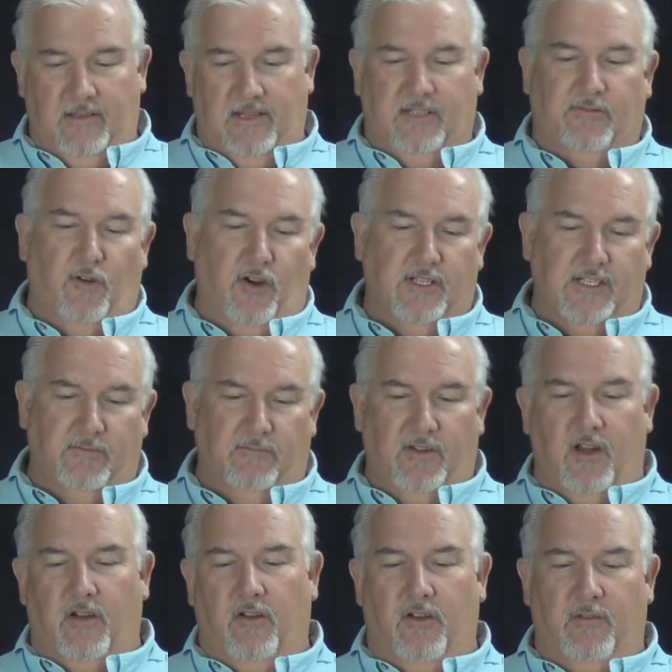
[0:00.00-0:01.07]
as far as a
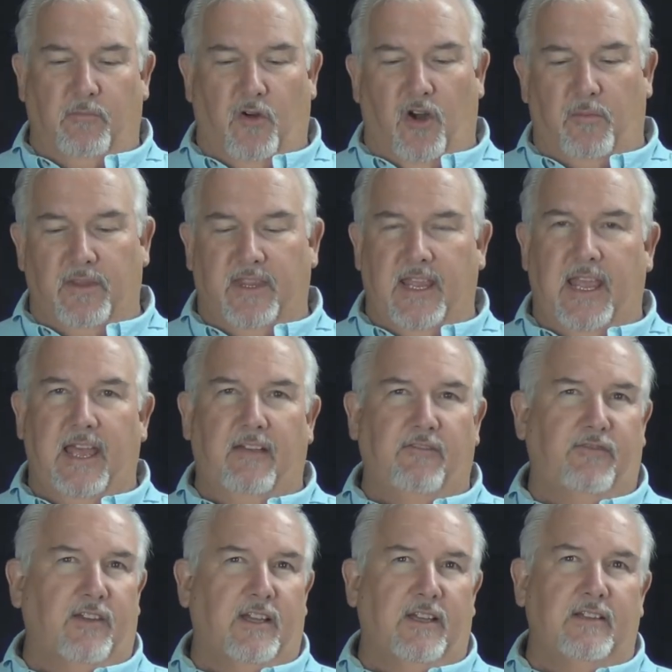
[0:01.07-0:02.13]
current bar. But they
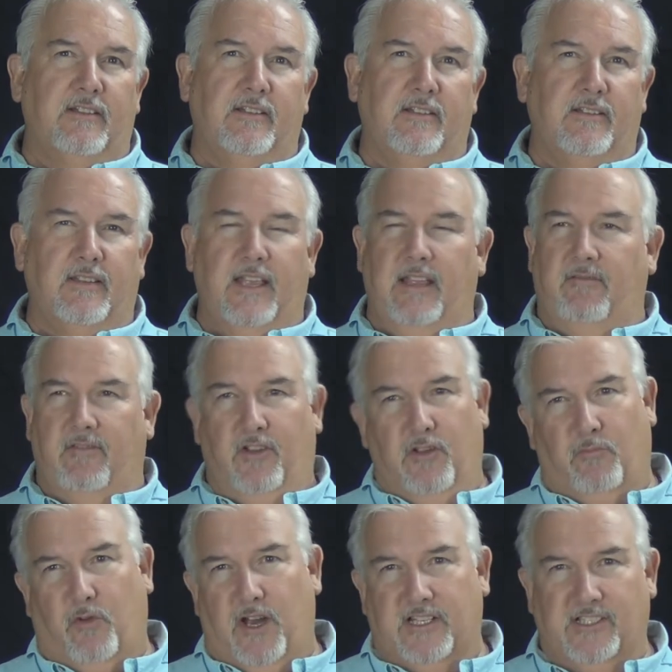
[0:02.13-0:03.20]
have
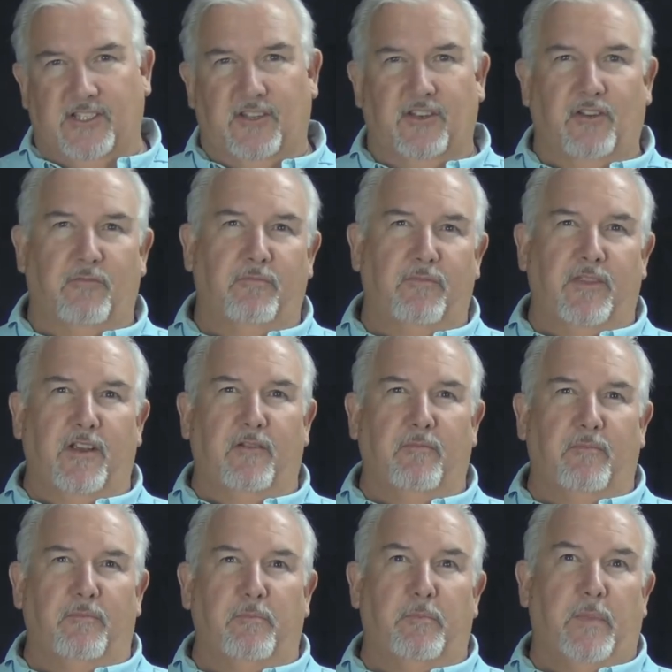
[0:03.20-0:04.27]
good prices on their
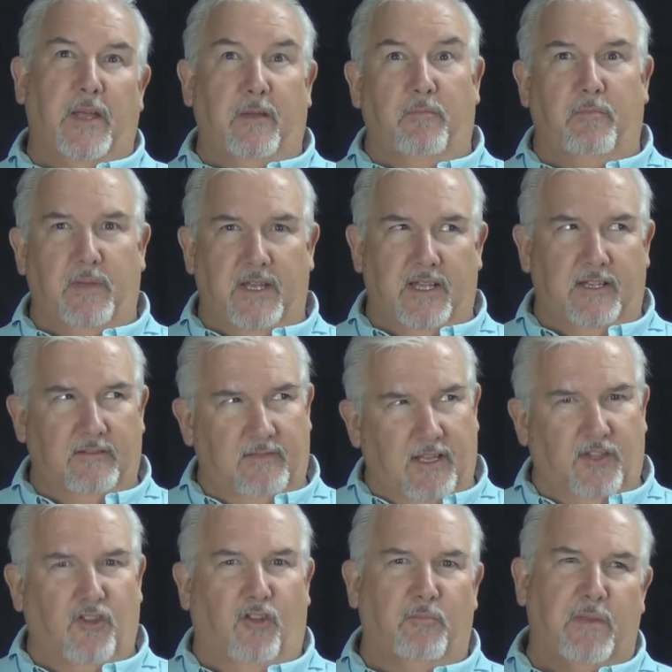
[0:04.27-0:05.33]
pub
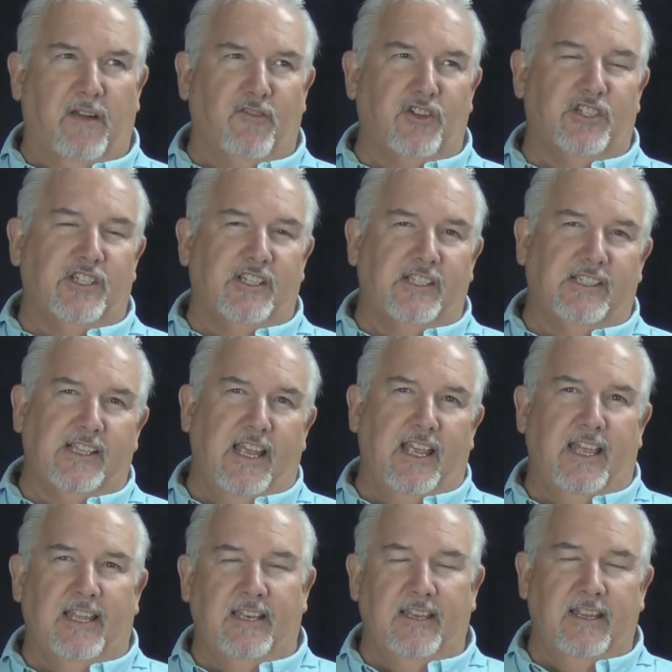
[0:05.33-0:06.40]
adult beverages,
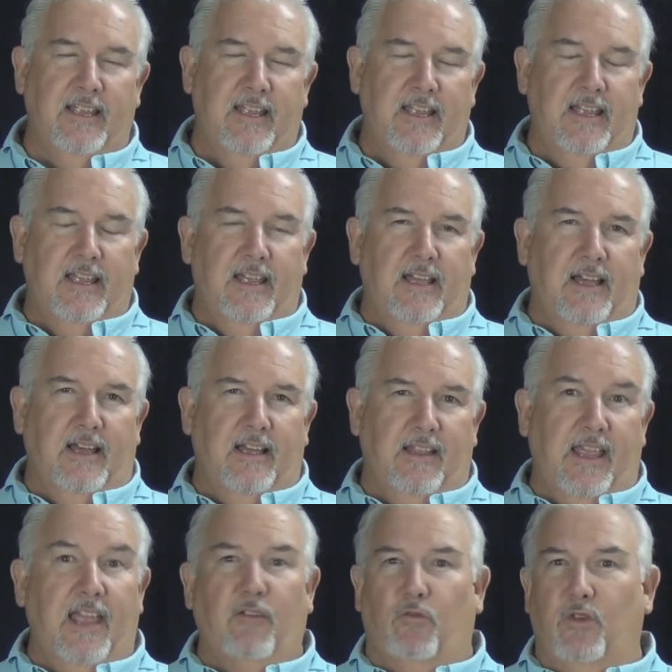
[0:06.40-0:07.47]
and
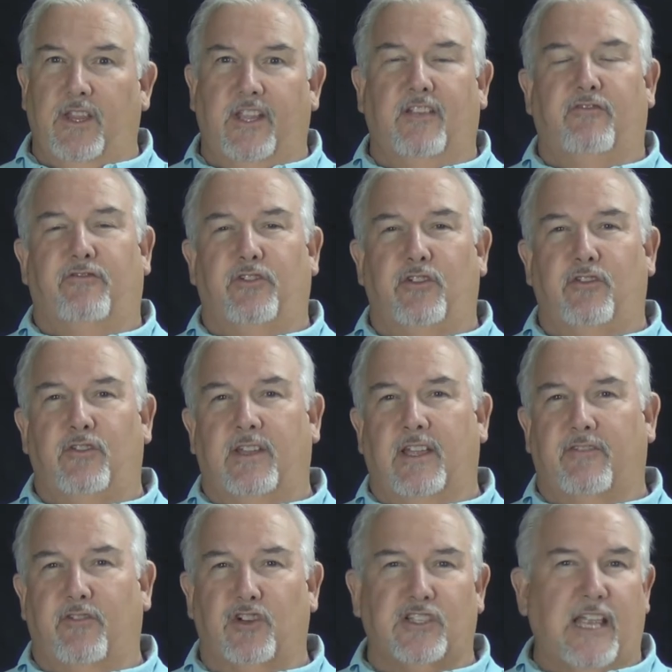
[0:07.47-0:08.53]
they had really good food.
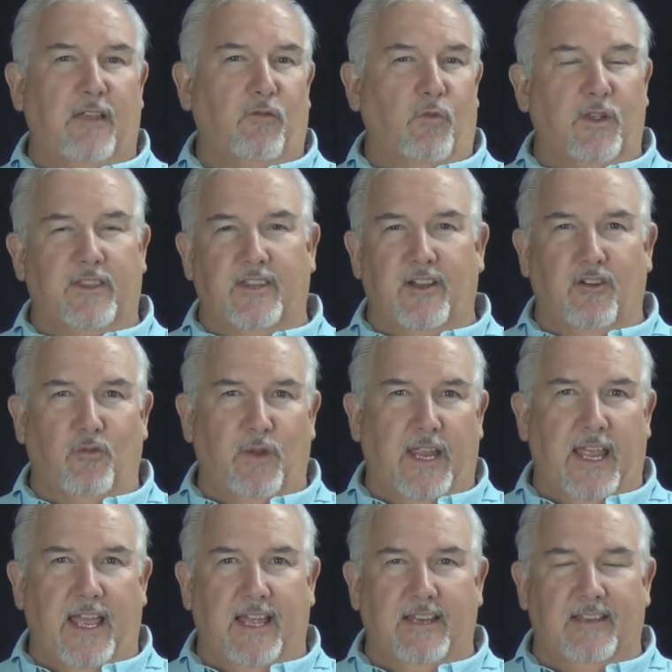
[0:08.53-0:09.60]
The first night we went there, we
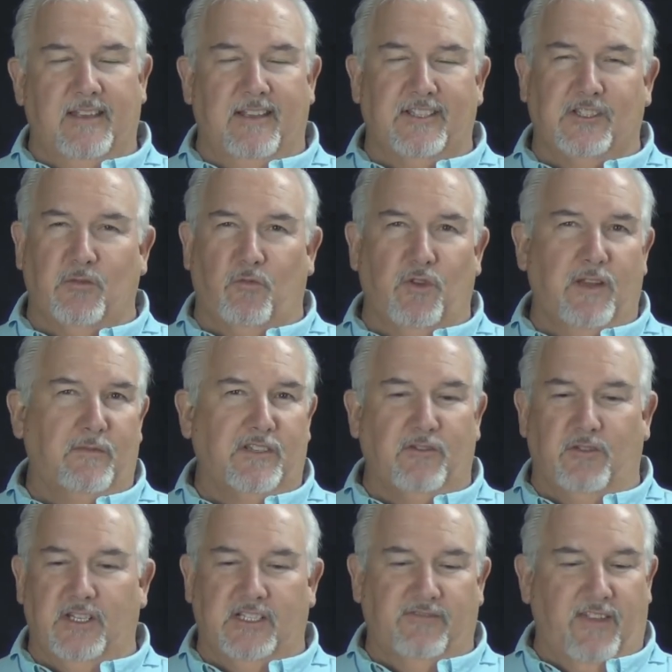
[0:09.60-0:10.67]
had some ribs that
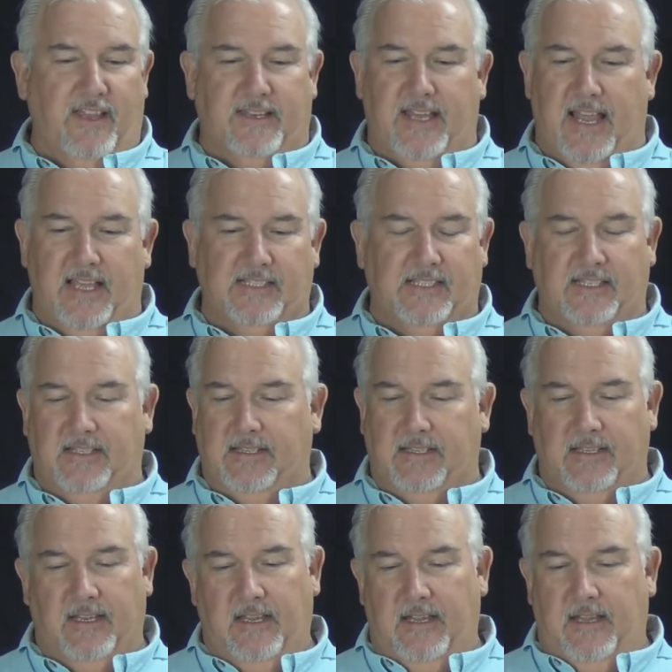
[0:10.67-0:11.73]
were just fantastic, and